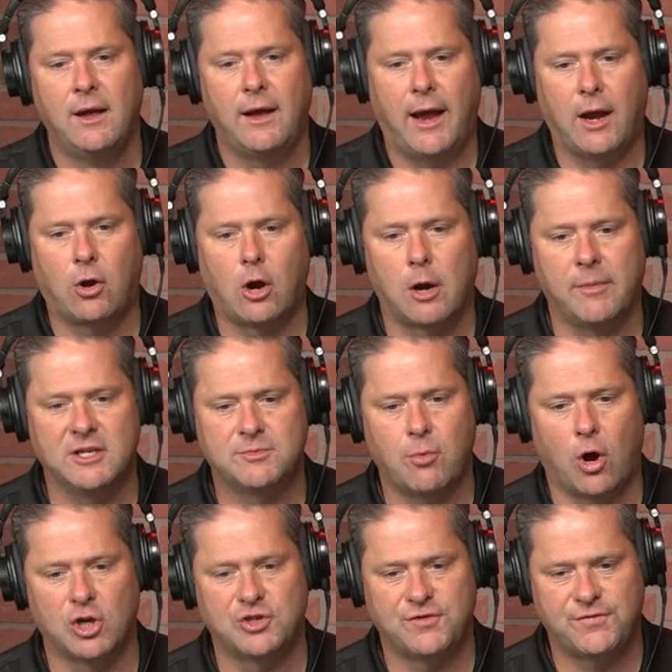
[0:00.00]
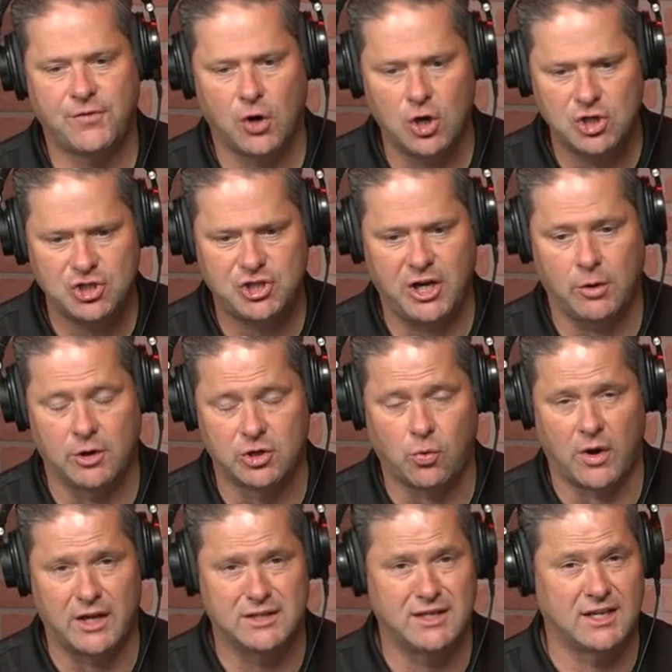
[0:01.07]
in Kirby Smart's first year in
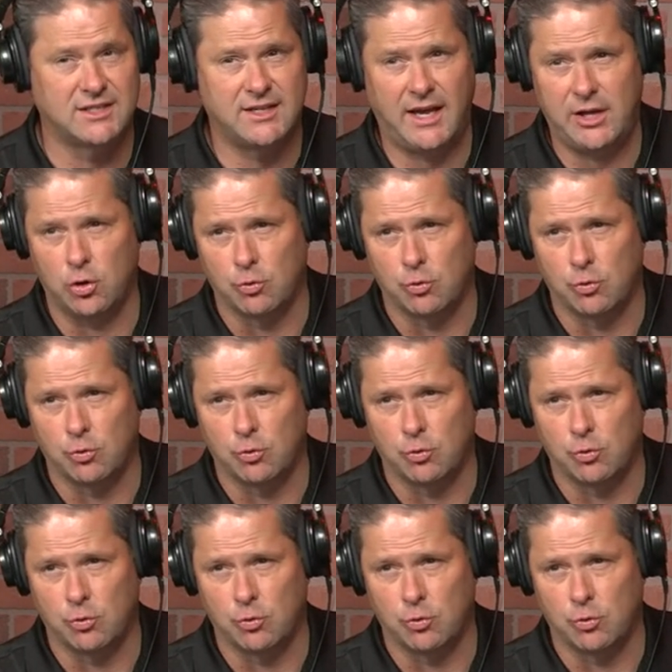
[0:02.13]
2016.